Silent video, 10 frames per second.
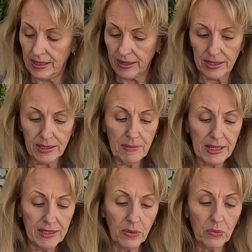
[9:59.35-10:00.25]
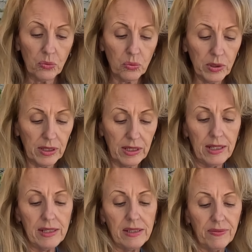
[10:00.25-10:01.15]
Now this makes it really
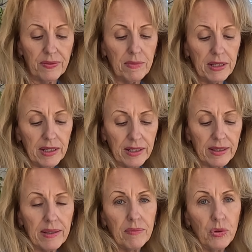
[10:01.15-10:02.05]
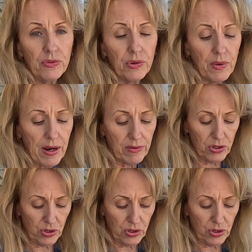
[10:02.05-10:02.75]
easy for me to get them moved around